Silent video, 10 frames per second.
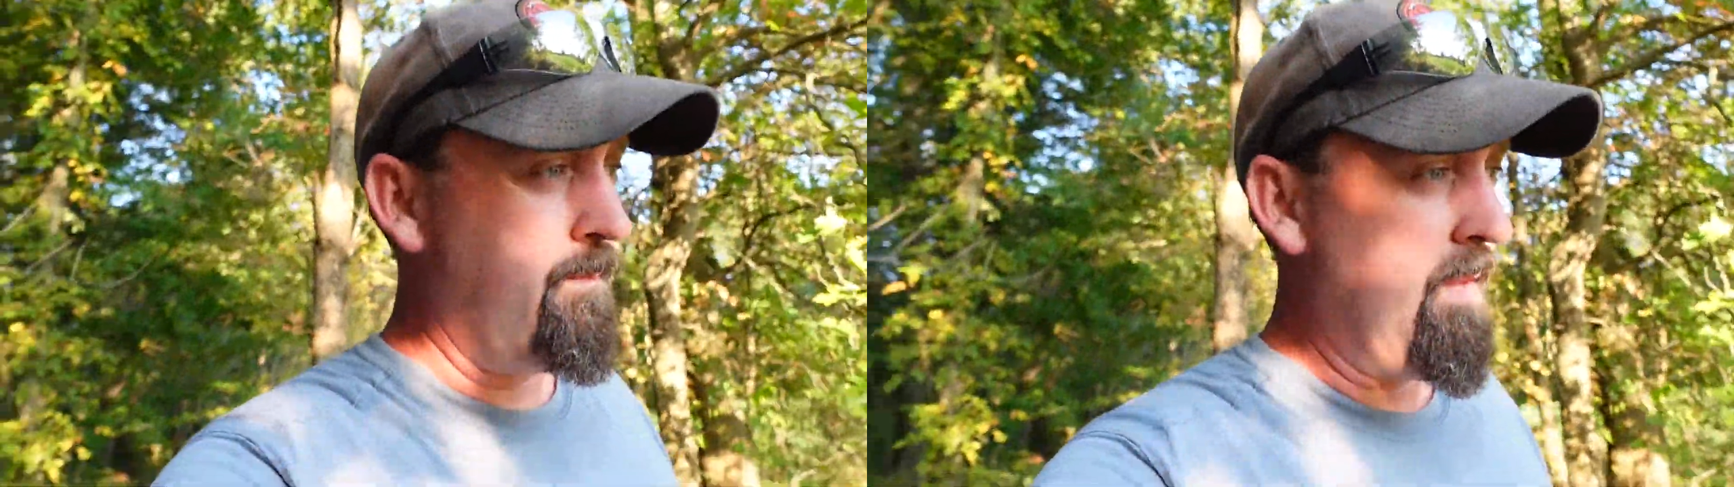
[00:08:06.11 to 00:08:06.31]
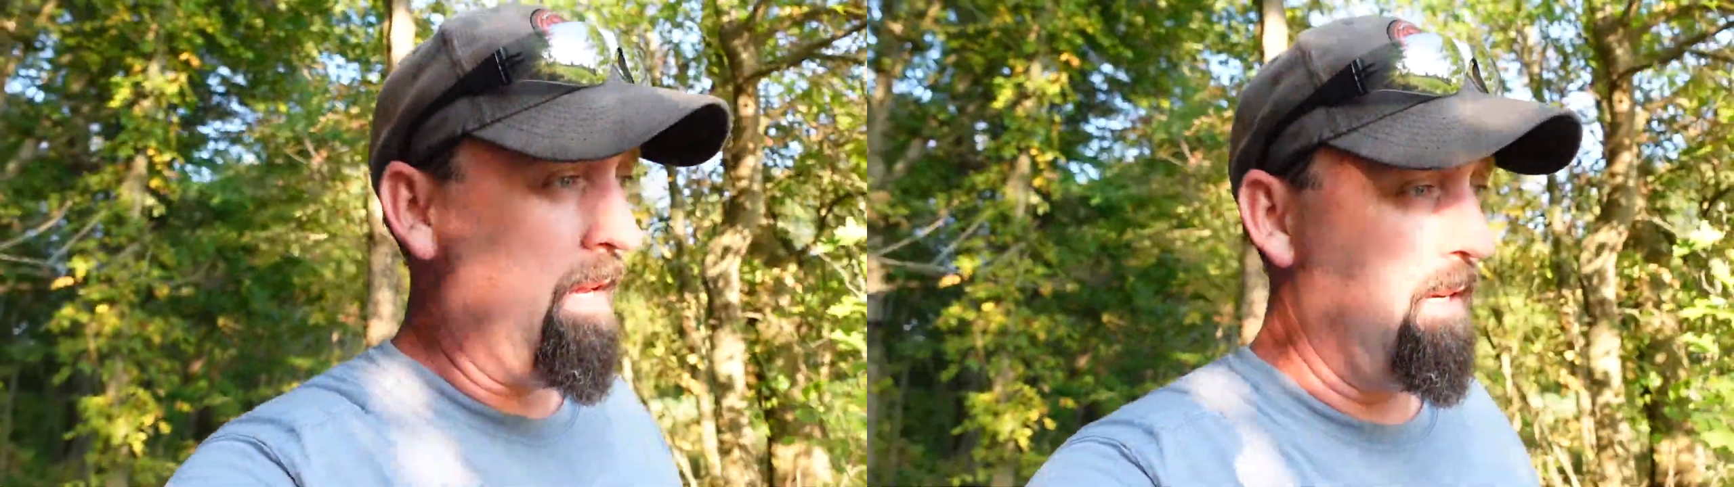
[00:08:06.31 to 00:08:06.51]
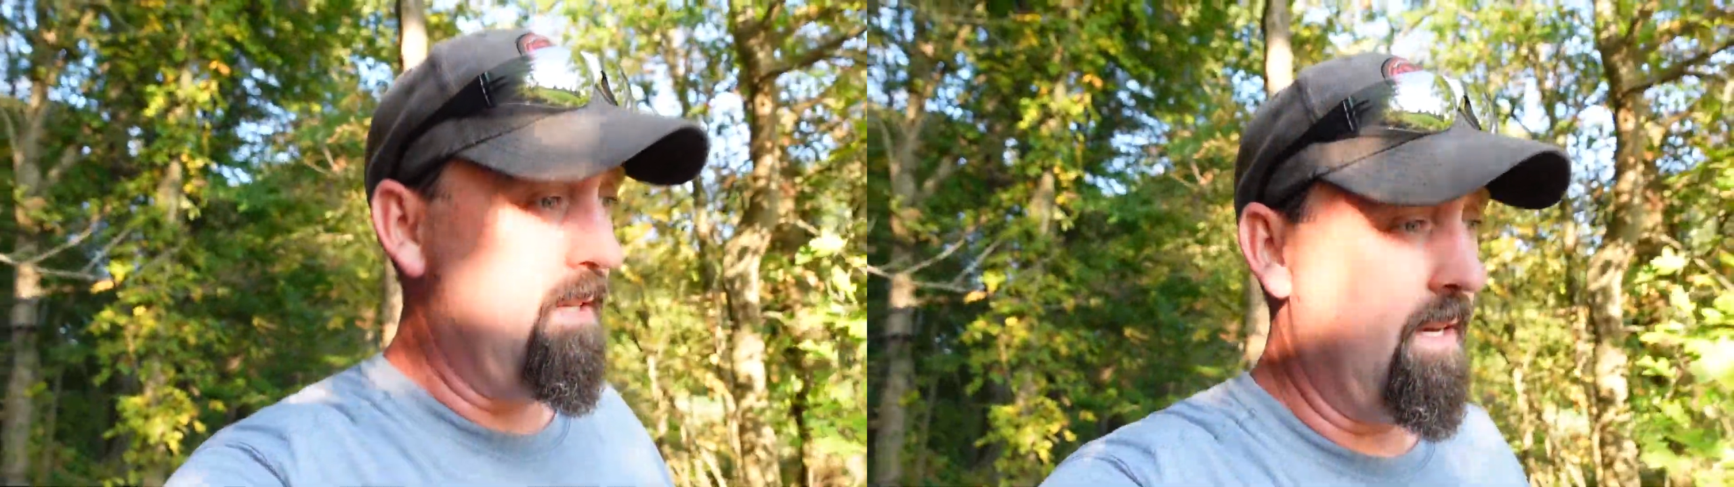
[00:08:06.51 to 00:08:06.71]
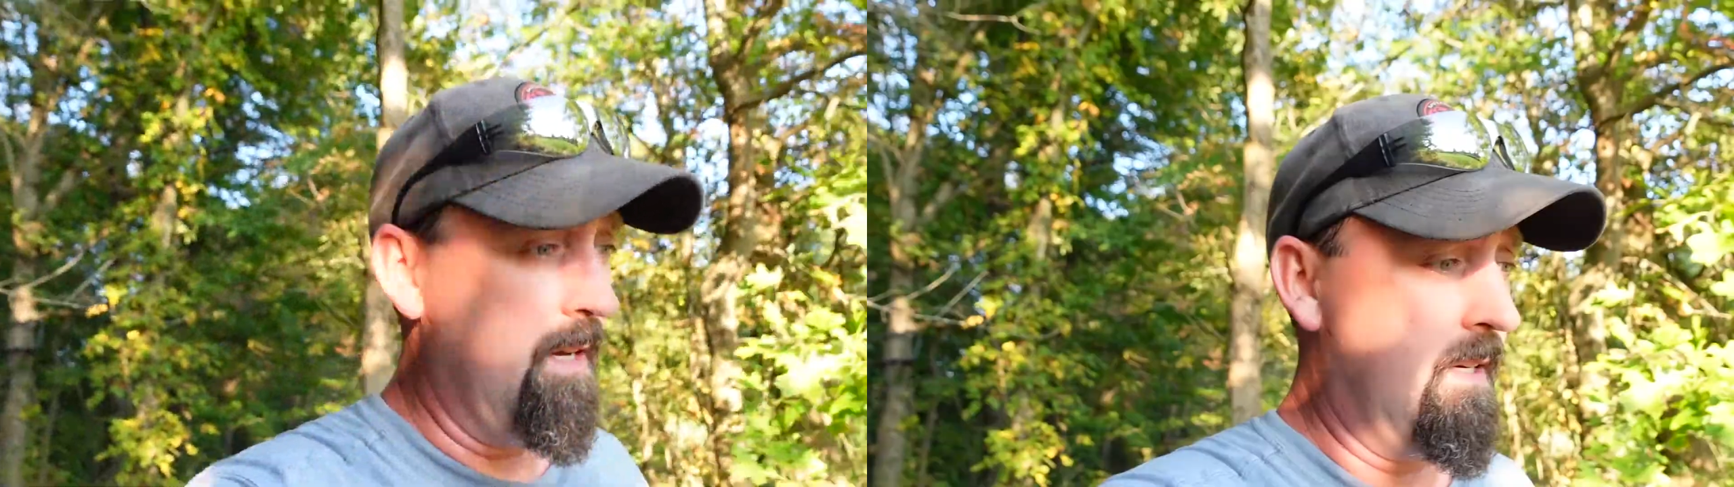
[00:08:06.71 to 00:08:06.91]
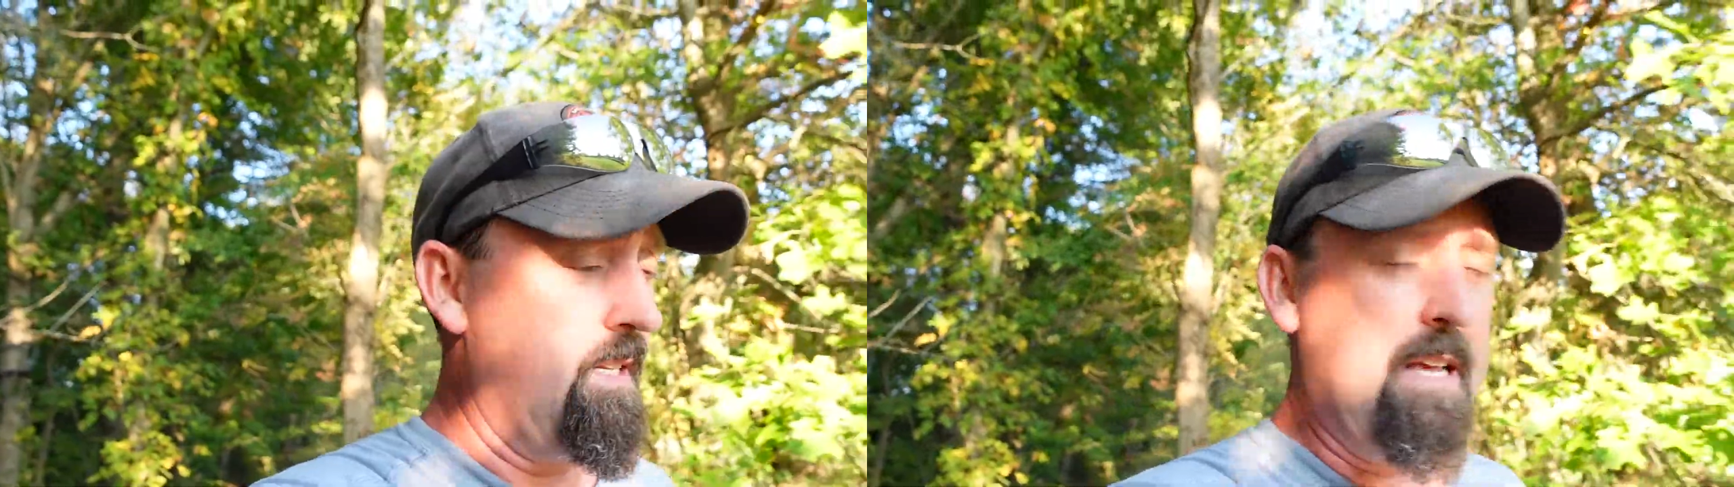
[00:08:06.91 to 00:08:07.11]
and
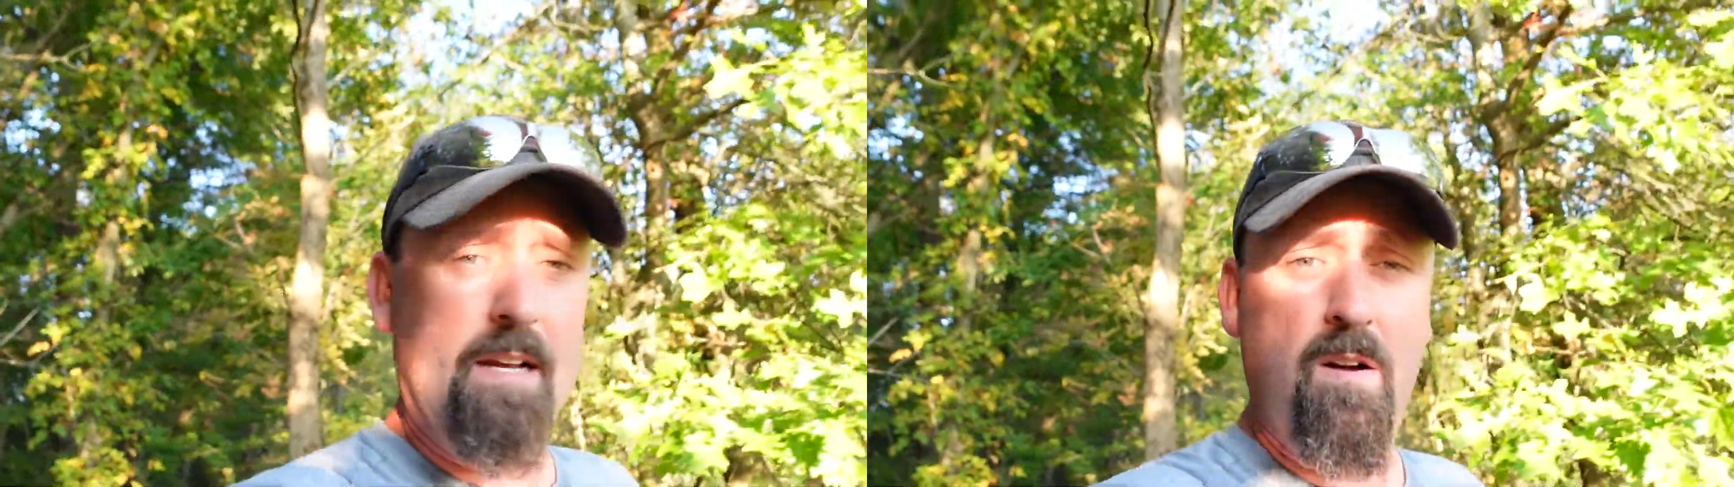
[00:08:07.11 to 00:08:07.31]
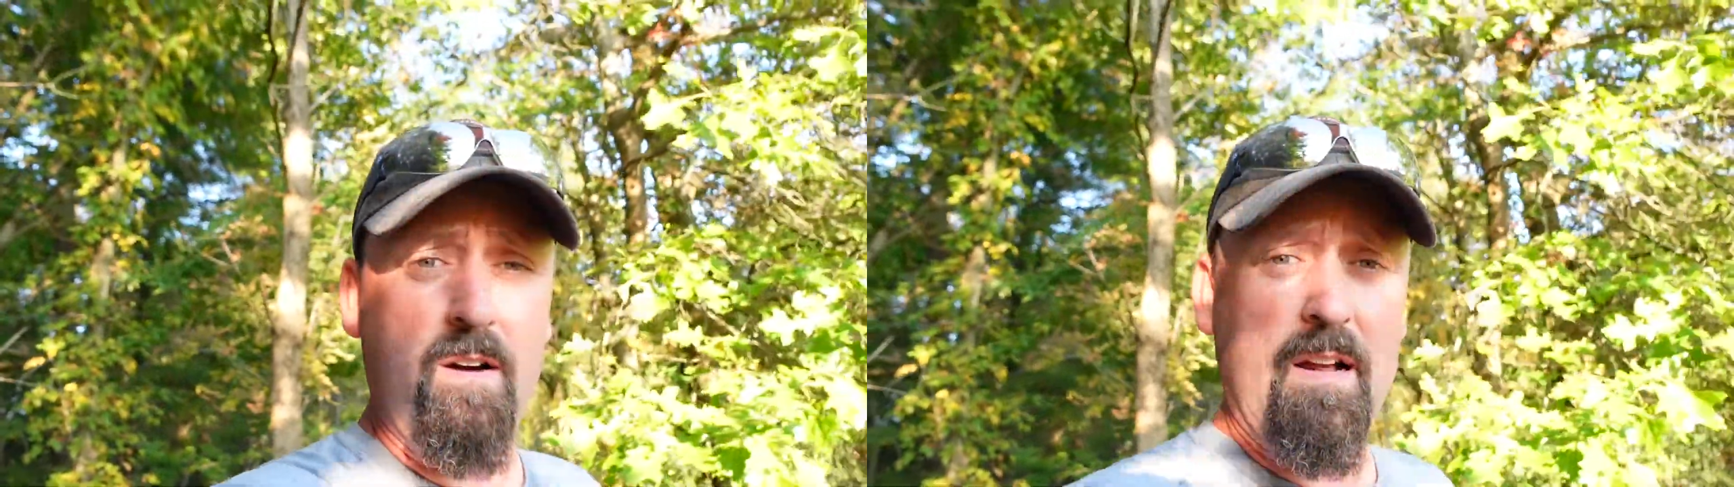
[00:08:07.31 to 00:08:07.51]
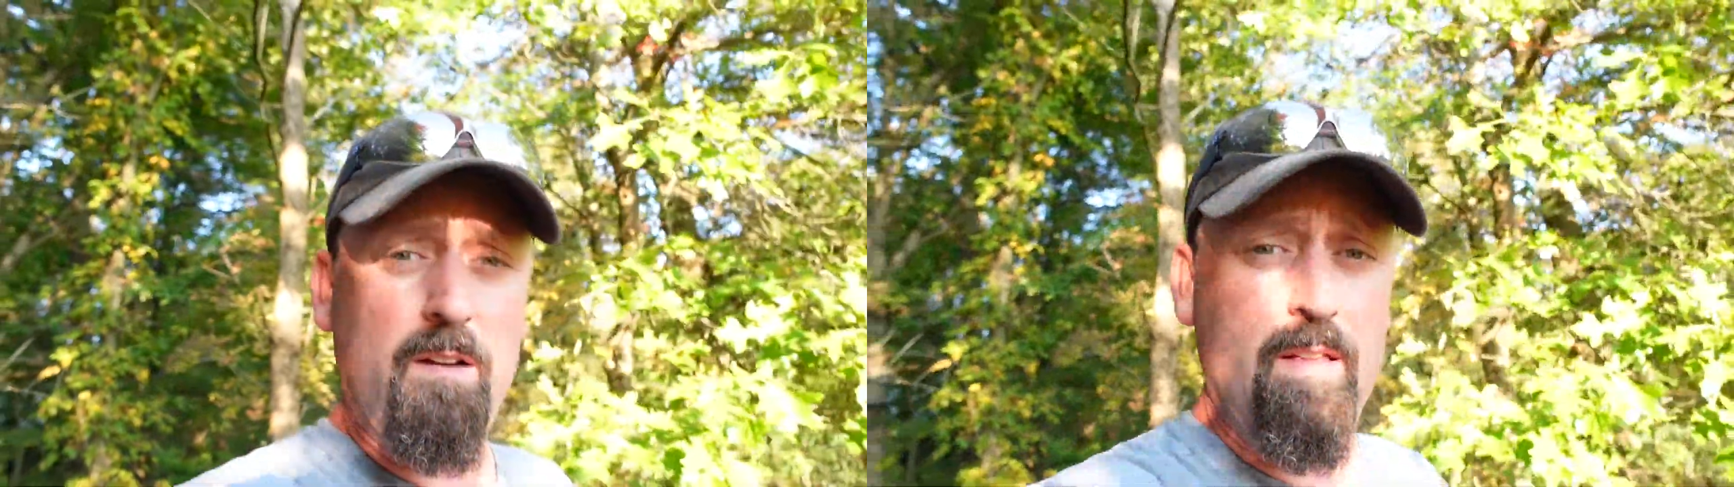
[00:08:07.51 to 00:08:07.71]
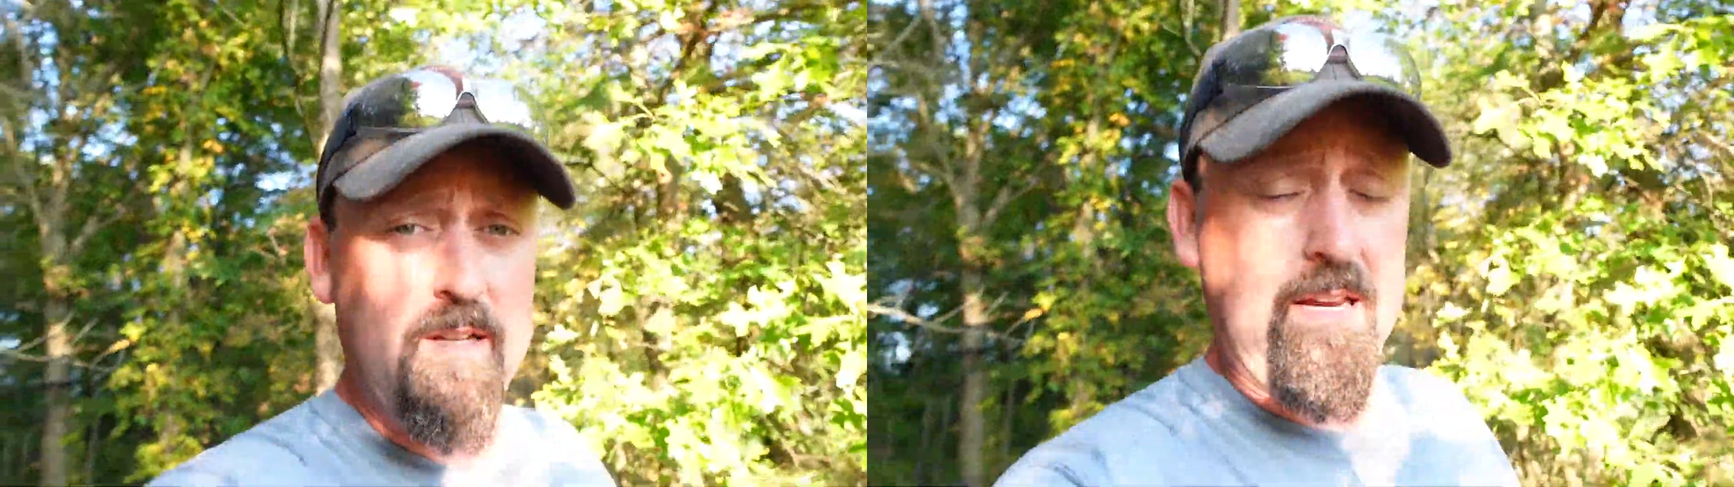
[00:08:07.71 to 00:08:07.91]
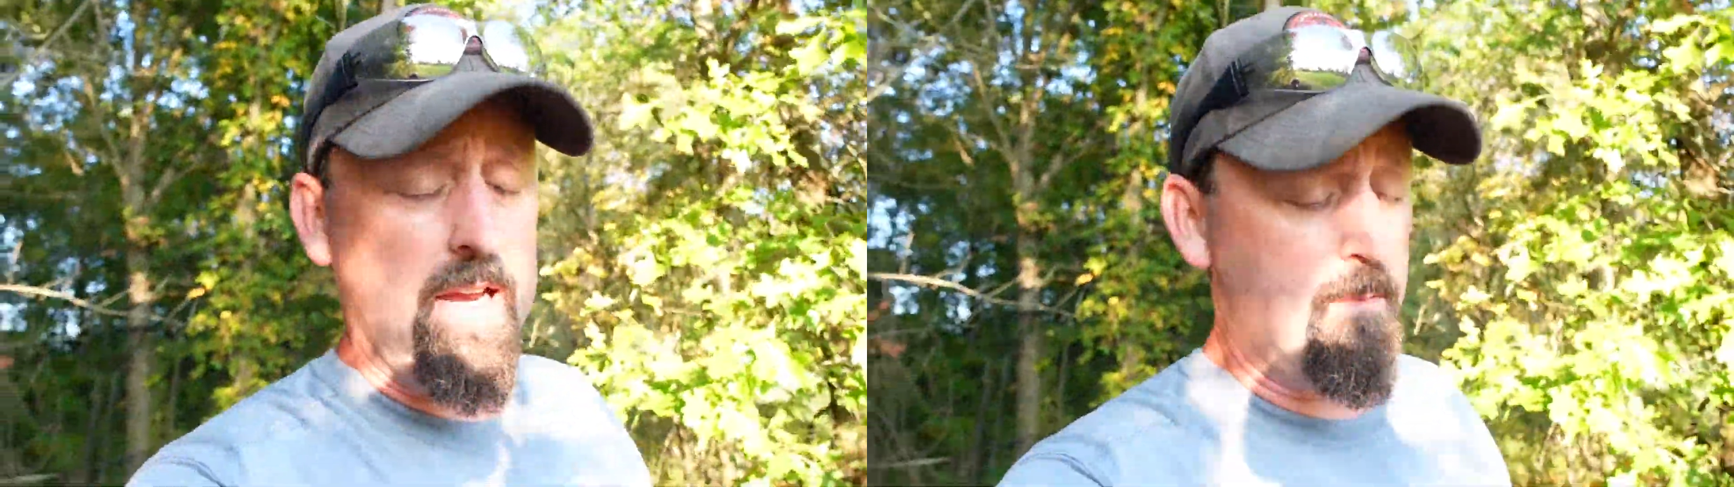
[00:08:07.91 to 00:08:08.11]
get that card out of that
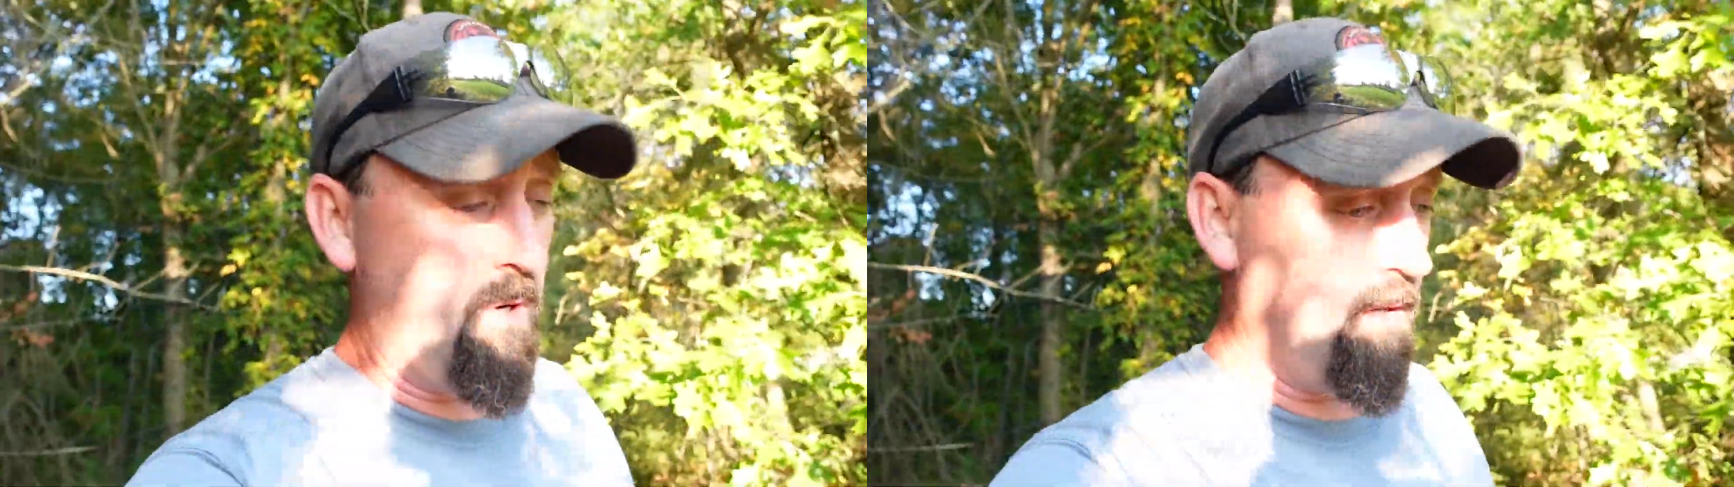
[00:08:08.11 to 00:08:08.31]
camera,